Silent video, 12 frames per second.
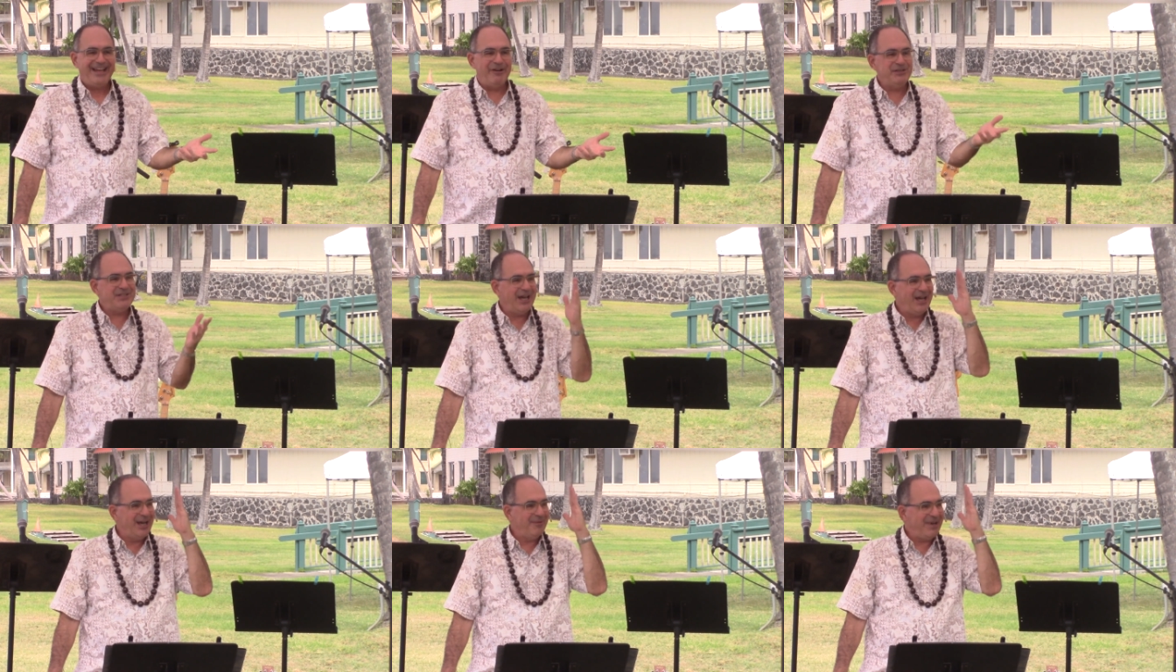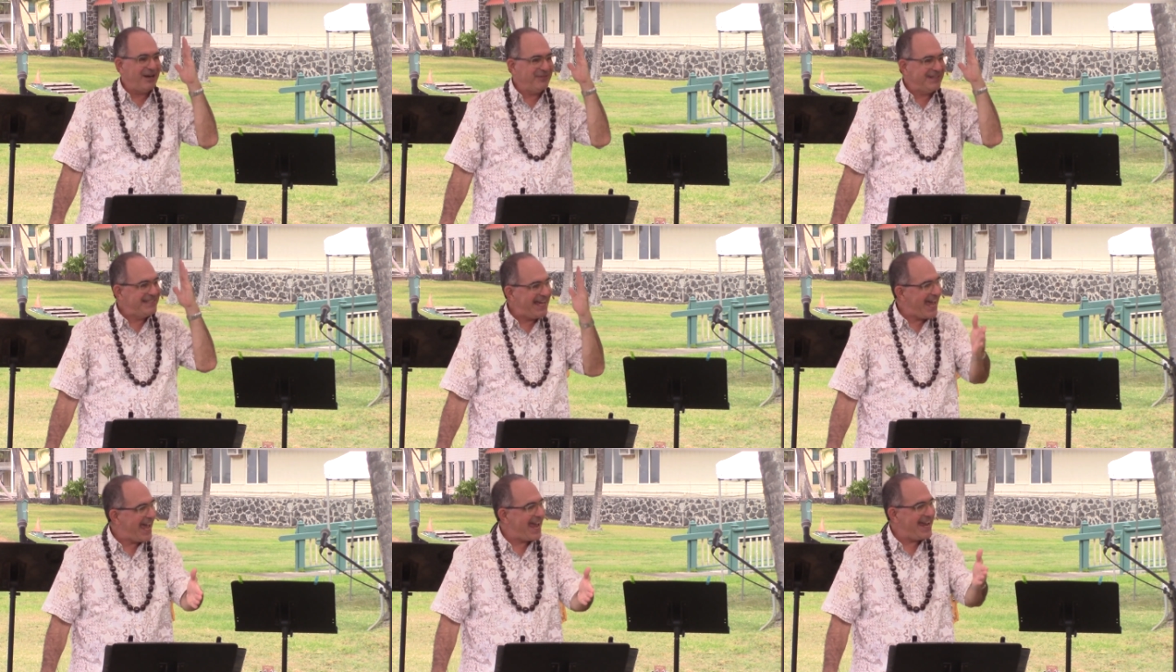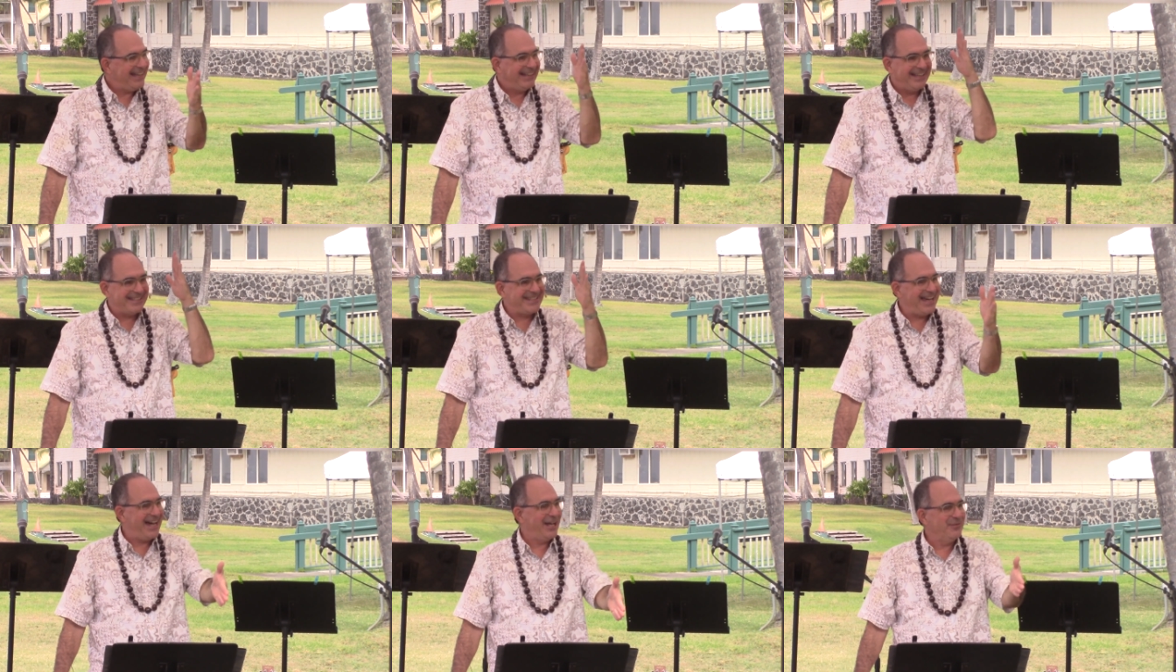Every time, every day, as
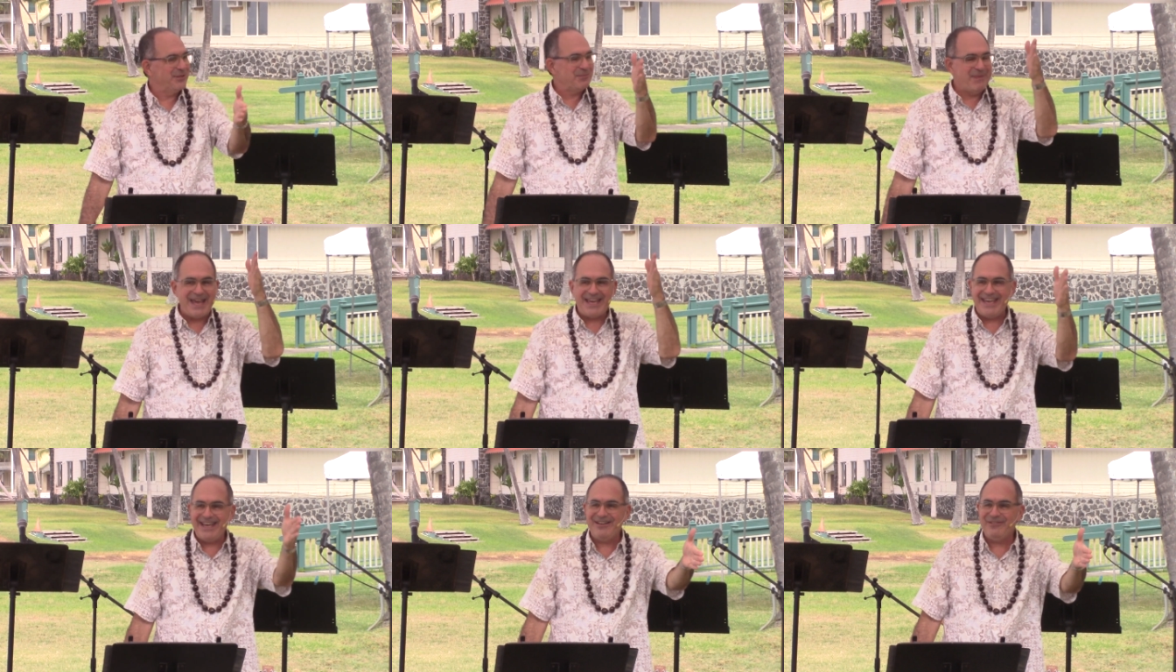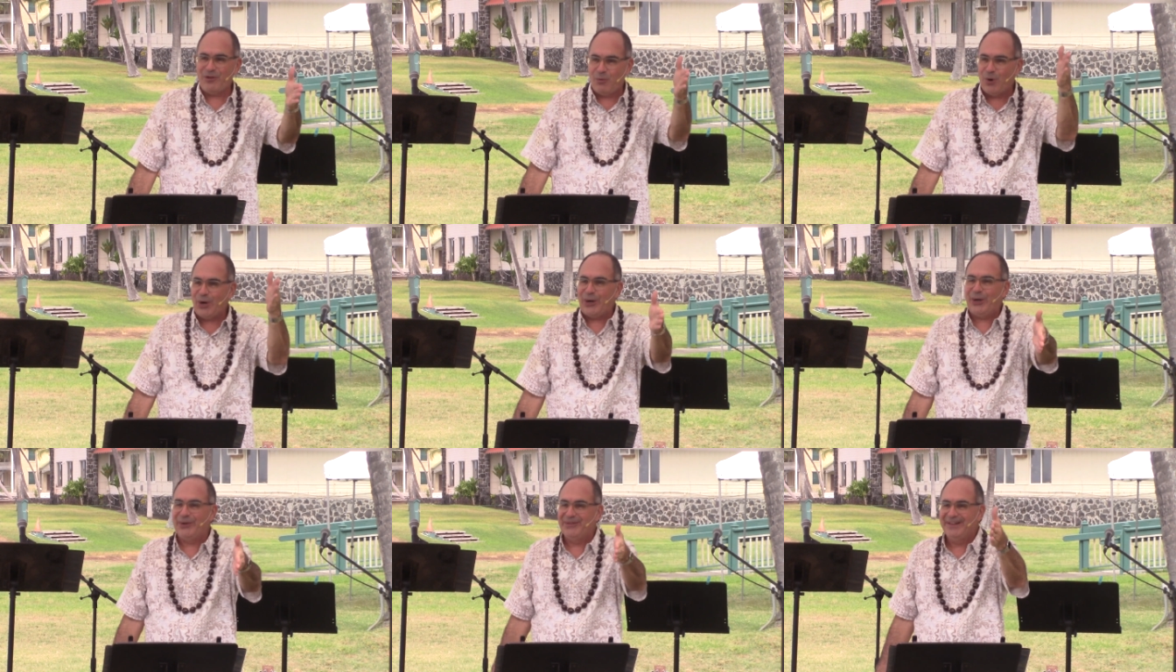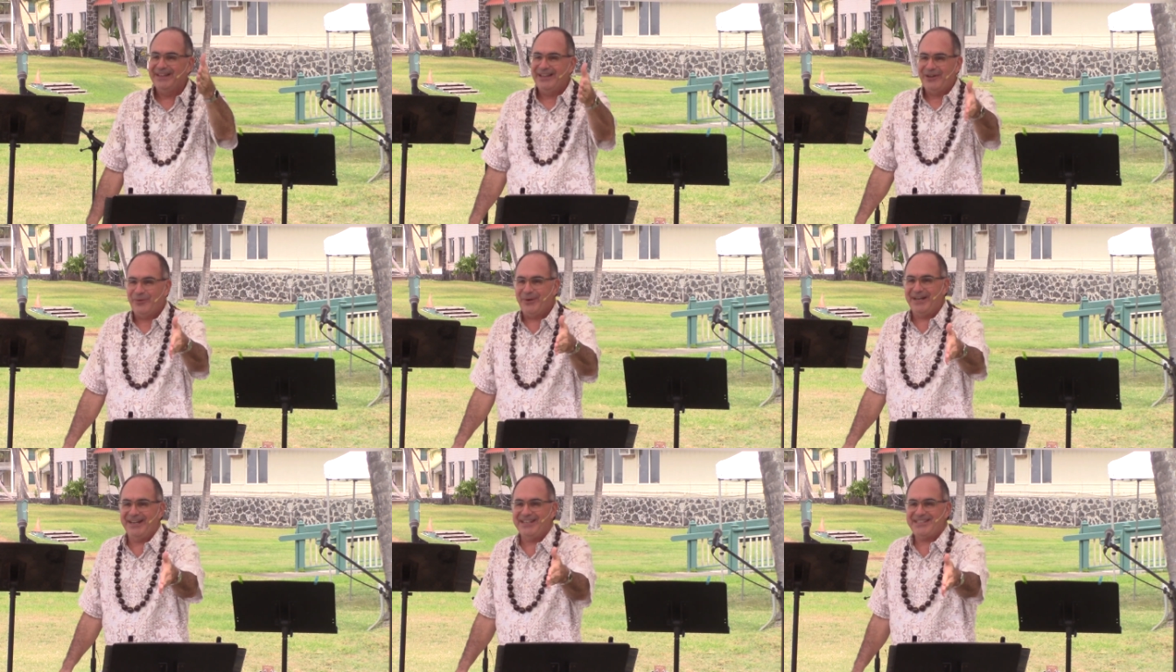God was making the world,
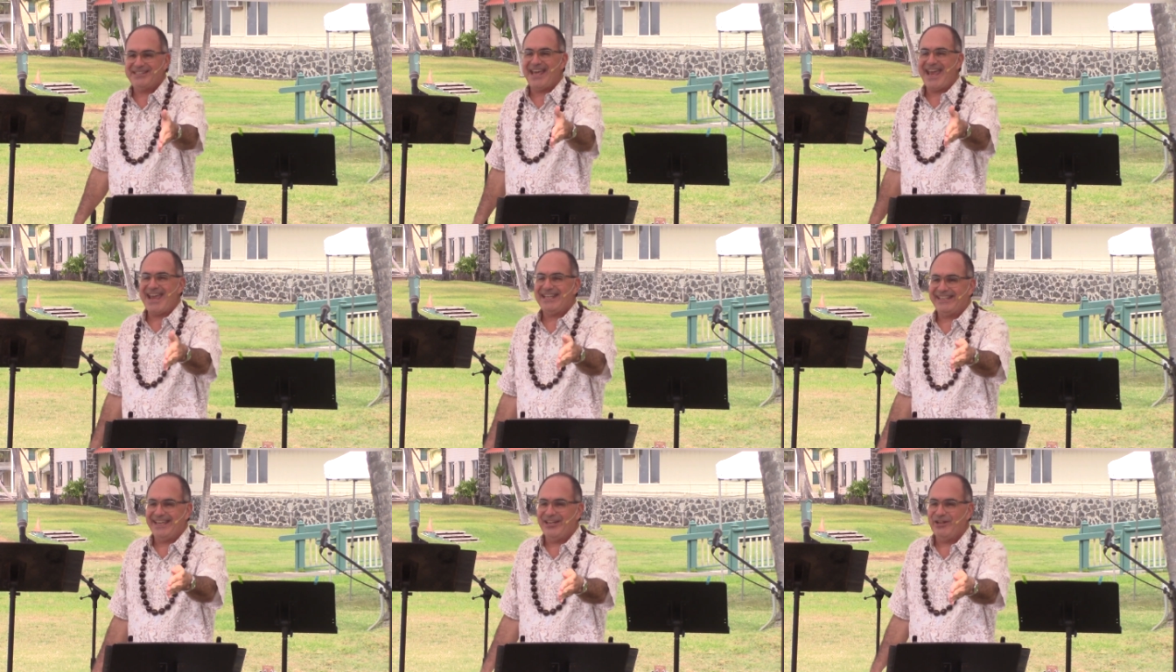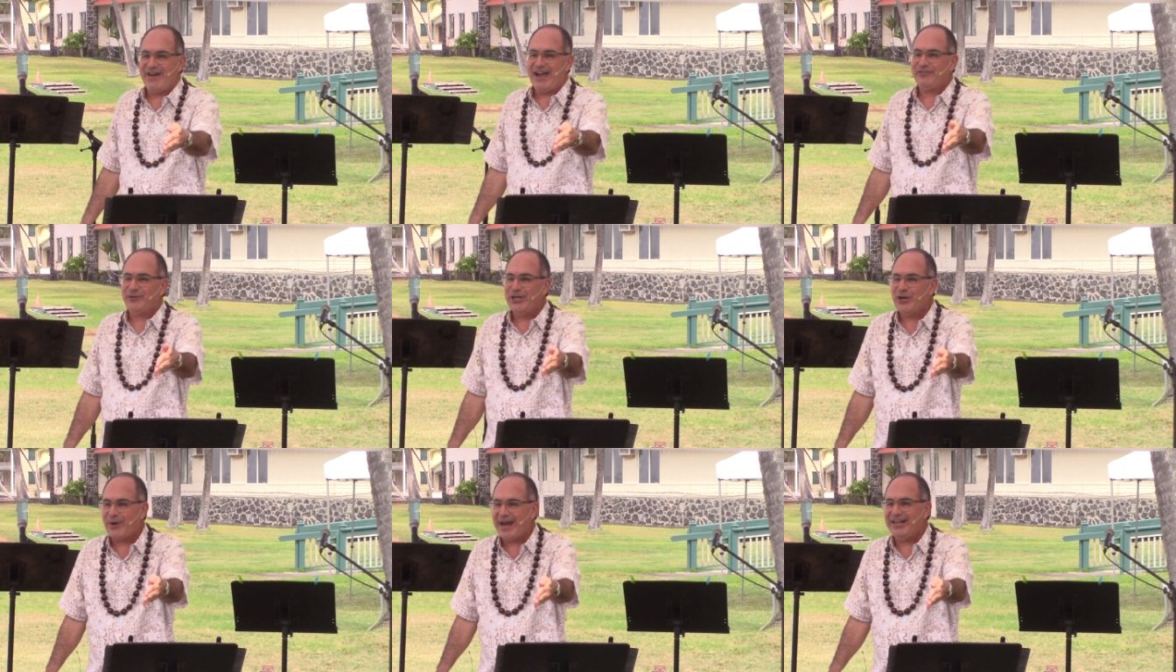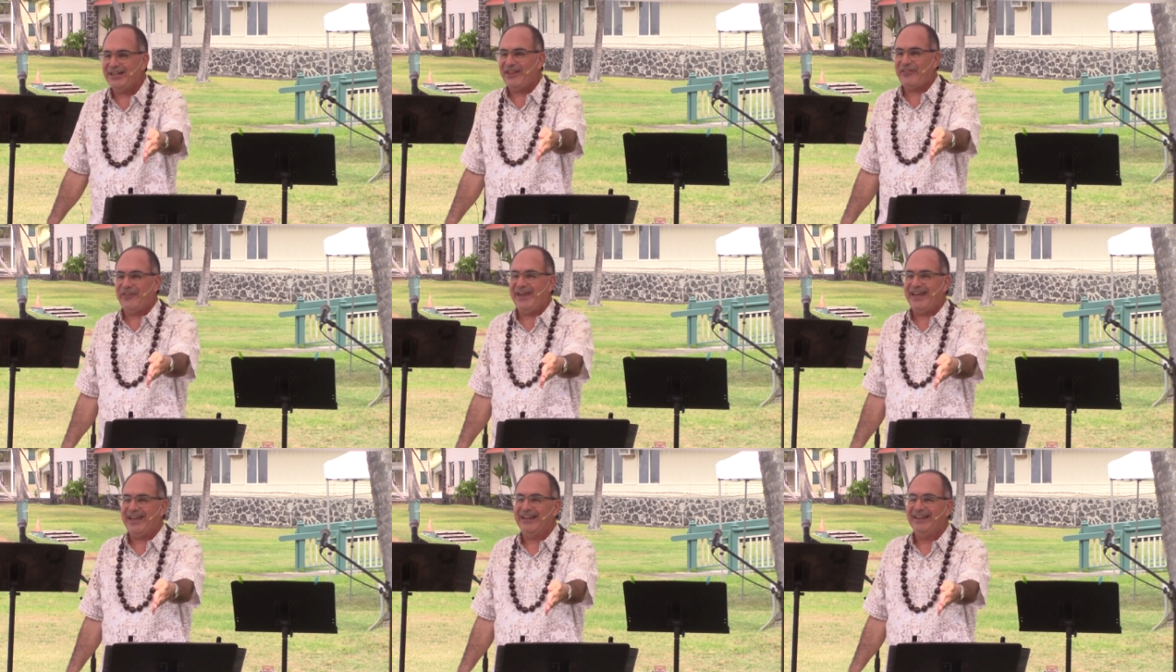what did it say at the end of after He created the
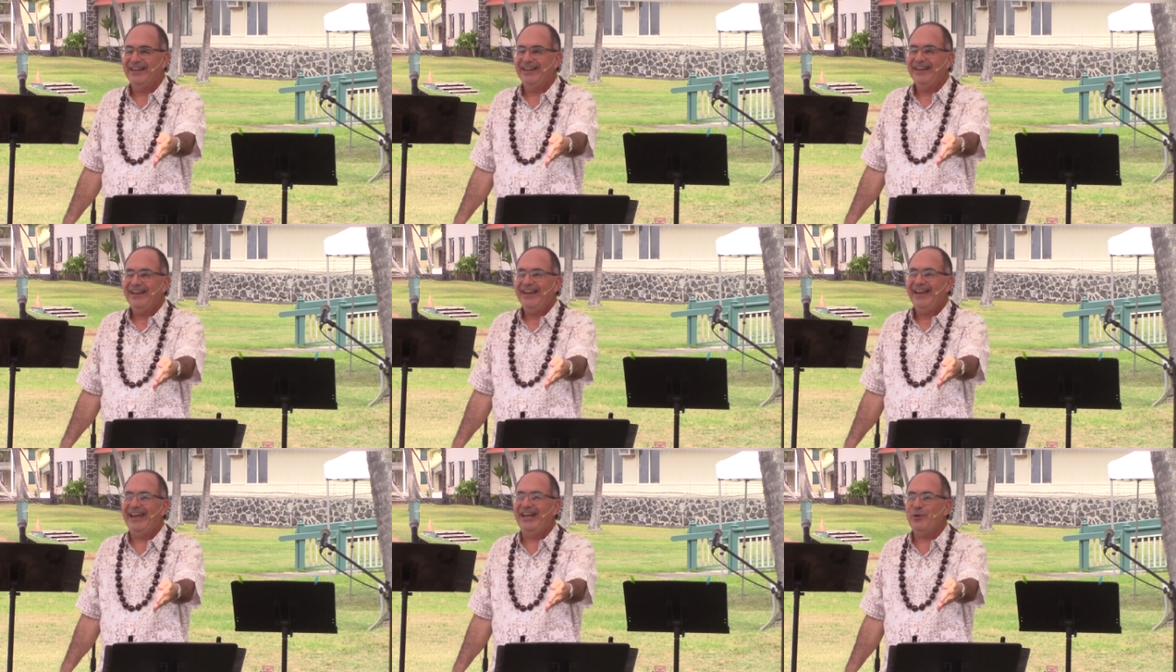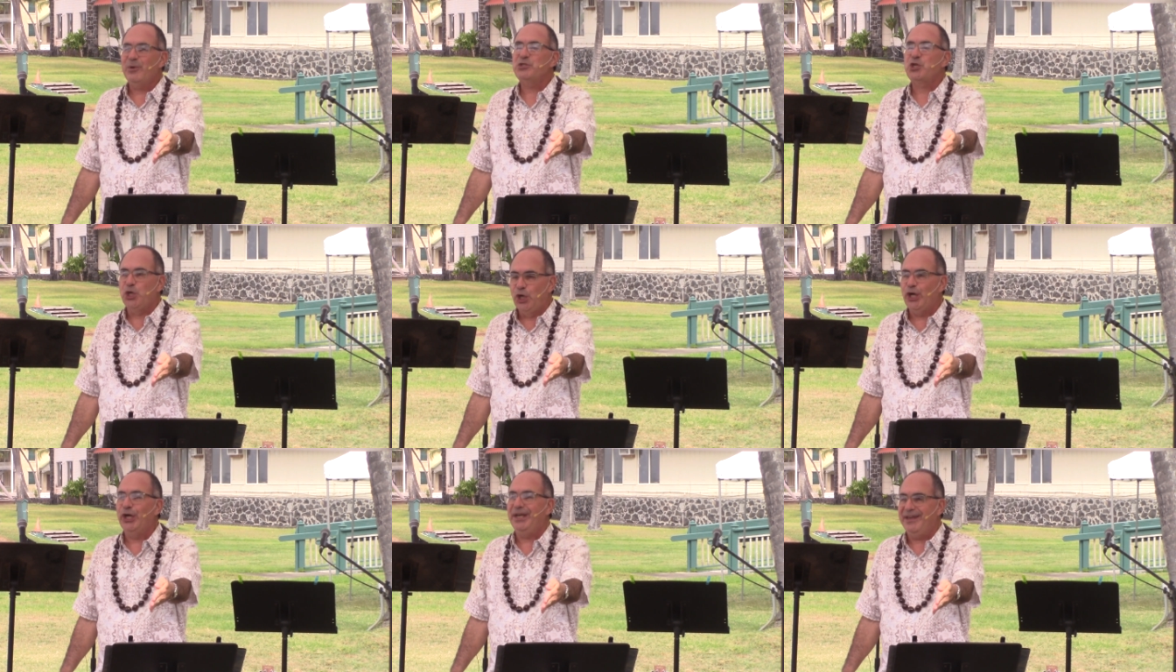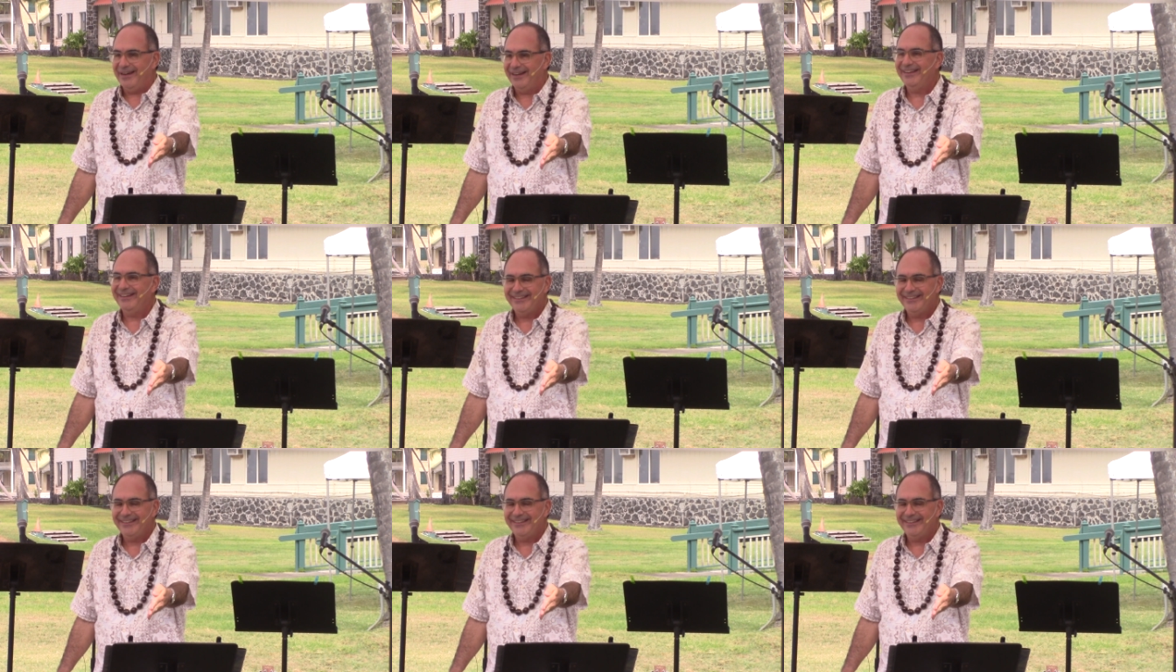thing? And it was good.